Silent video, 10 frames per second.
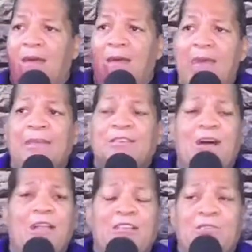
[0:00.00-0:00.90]
He's
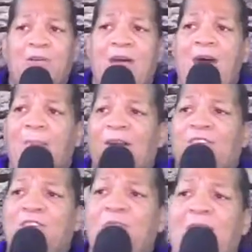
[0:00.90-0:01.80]
going to do it.
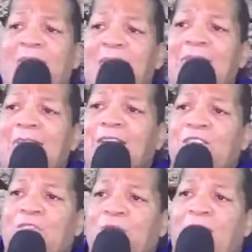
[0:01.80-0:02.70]
But you, he needs
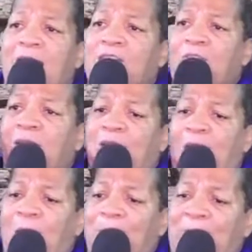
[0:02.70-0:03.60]
you to
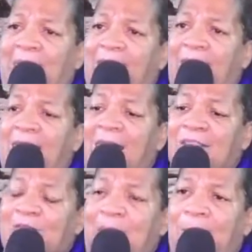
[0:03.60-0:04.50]
go back
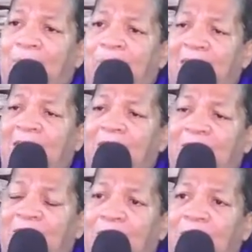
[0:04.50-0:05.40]
into that prayer
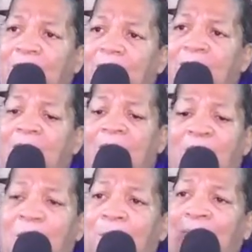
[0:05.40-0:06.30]
room.
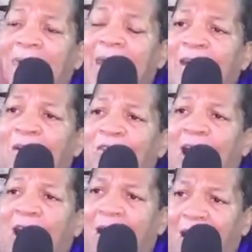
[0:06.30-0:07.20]
Go back on
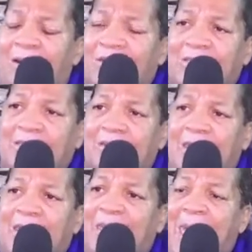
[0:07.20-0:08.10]
the altar.
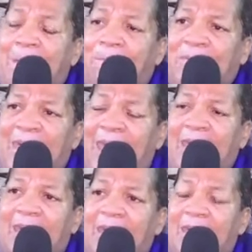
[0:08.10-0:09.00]
Get back.